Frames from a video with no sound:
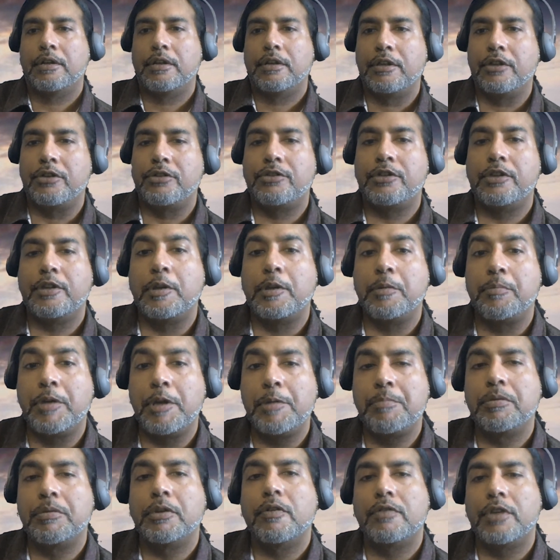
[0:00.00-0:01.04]
the
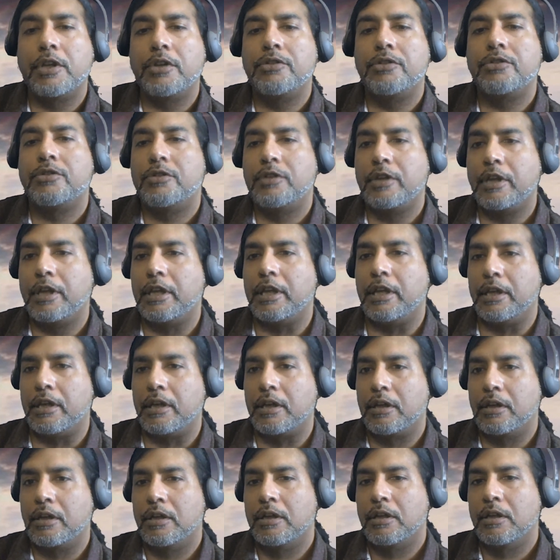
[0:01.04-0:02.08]
people of this city
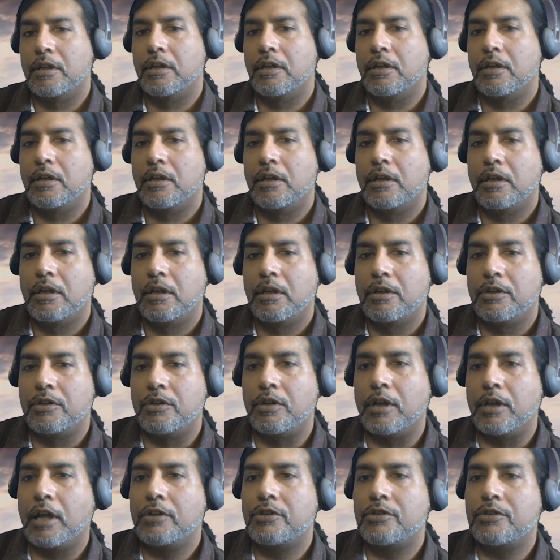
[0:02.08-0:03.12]
do
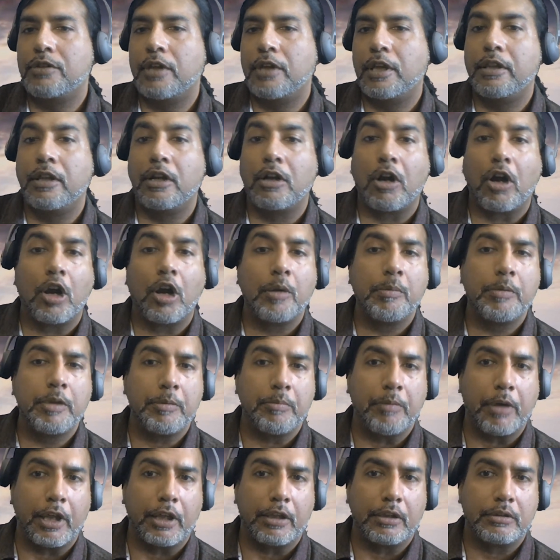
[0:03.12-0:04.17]
not send their army
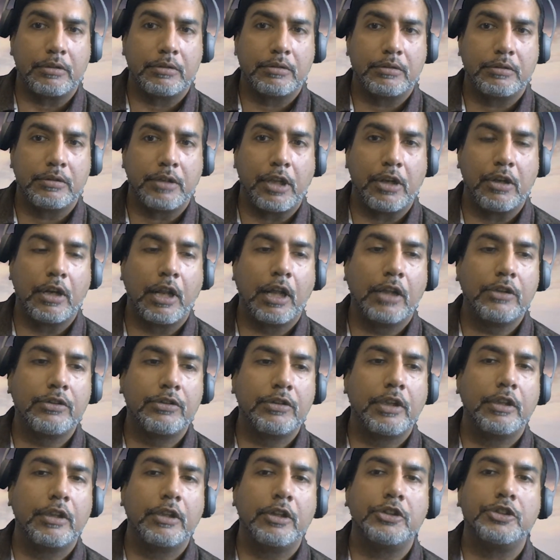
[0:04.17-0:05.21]
men. They do not
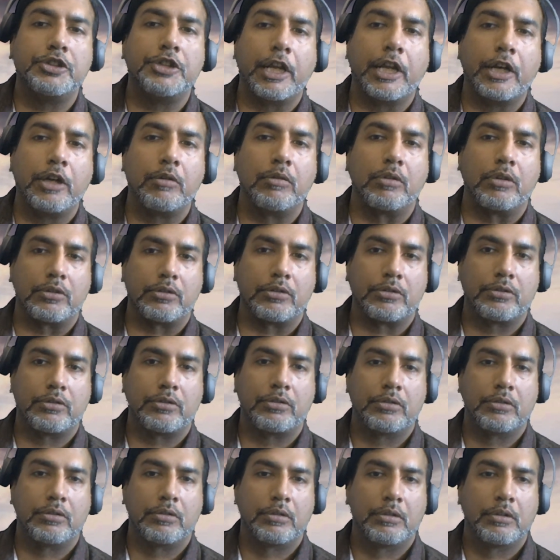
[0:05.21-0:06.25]
send their generals.
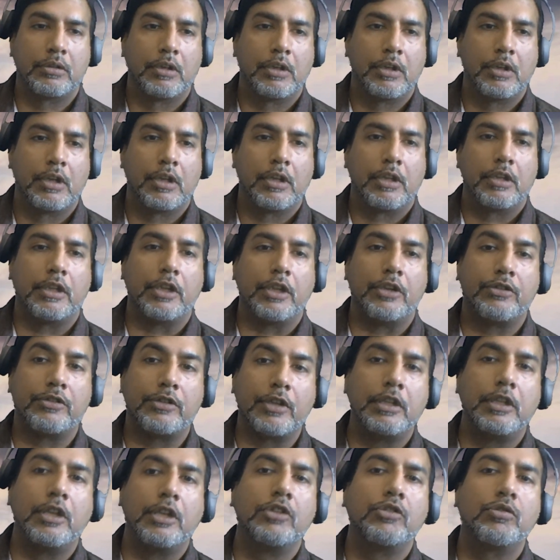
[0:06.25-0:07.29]
They
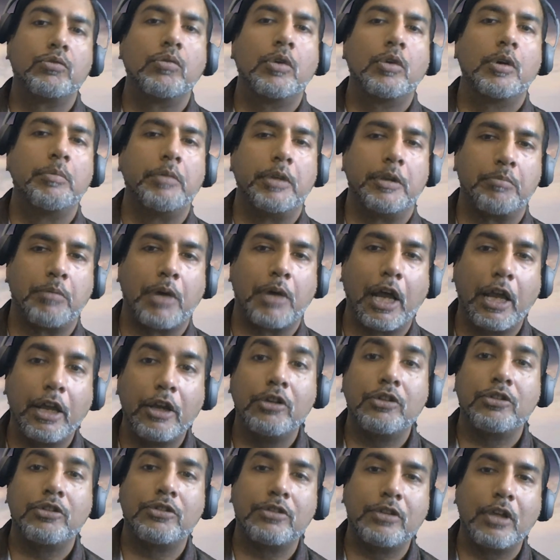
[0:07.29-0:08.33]
send this woman by
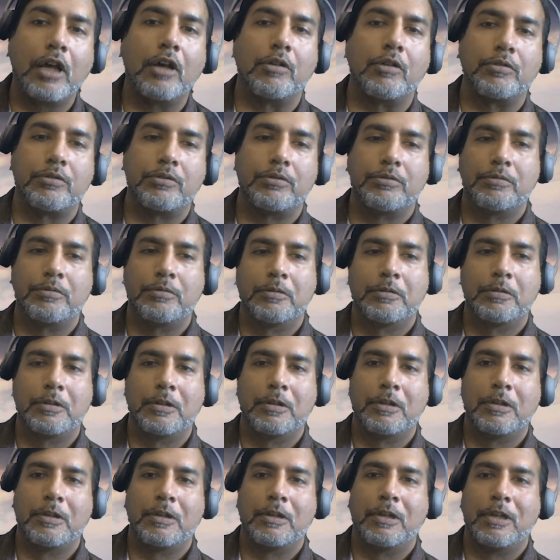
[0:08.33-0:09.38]
herself,
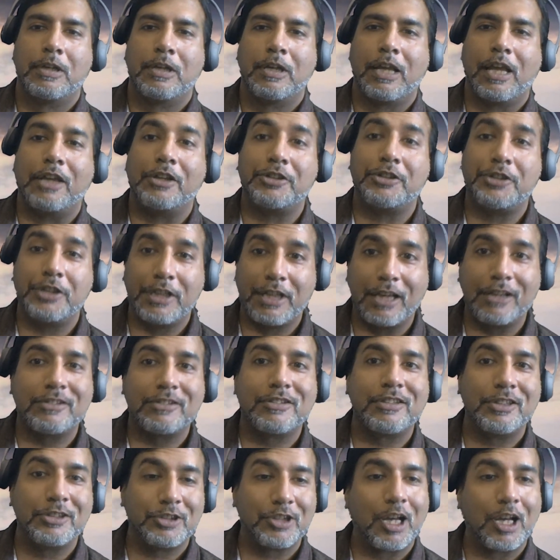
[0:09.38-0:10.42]
and she gets
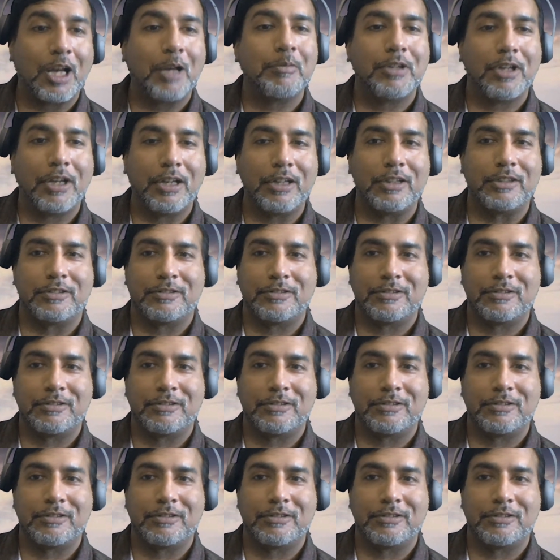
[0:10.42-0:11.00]
the job done.